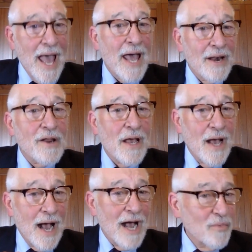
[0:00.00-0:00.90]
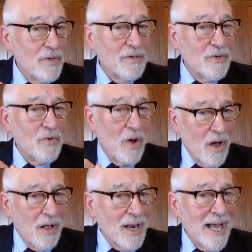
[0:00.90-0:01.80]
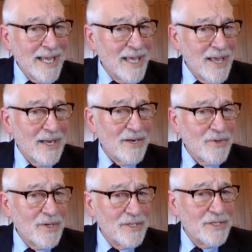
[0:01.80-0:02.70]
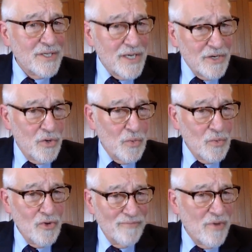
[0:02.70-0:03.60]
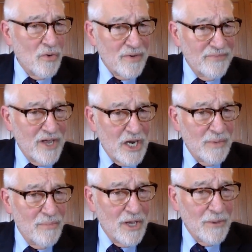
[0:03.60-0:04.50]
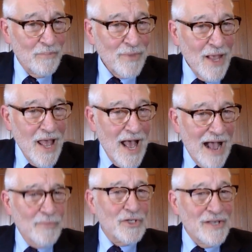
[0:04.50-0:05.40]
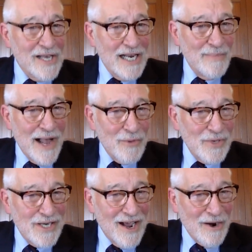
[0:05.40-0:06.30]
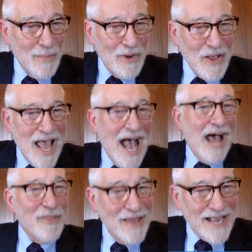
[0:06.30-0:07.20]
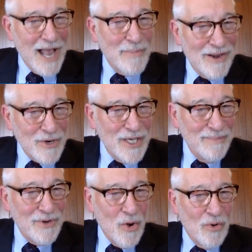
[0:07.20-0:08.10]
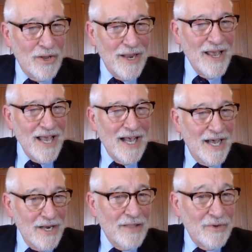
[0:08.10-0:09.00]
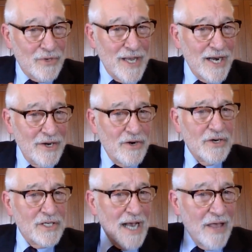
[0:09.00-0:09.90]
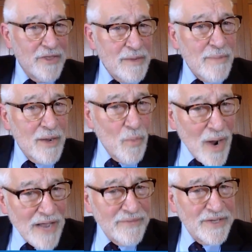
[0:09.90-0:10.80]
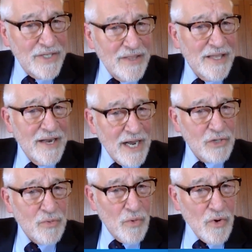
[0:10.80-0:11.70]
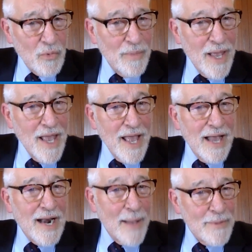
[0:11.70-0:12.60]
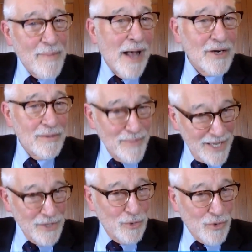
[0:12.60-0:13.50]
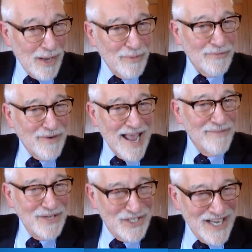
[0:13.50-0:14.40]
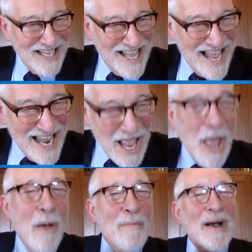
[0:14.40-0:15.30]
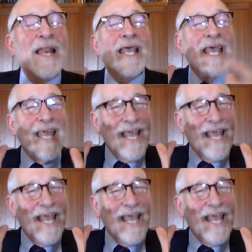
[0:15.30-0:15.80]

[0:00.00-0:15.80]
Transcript: And I will do all I can to continue. You've motivated me. I was thinking about retirement. I think I better keep going another 10 years. I think my wife is in the next room, and I'm about to get in trouble for having said that, but